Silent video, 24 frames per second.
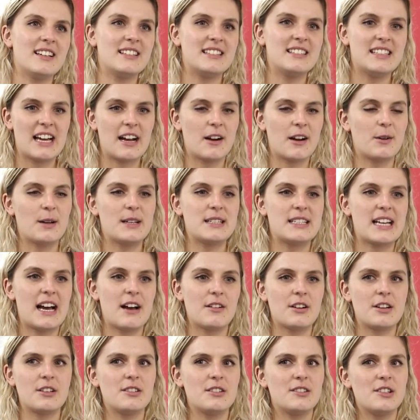narrow it
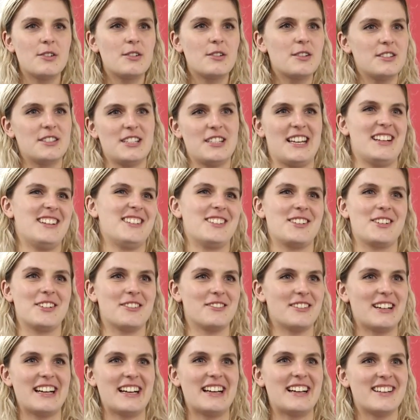down, and you can change
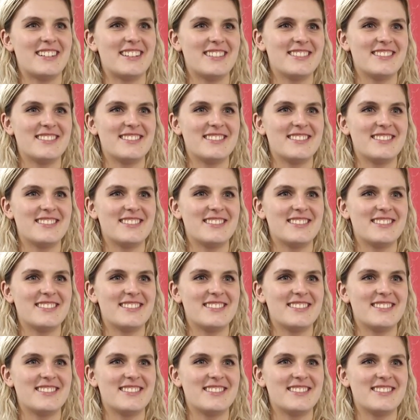career.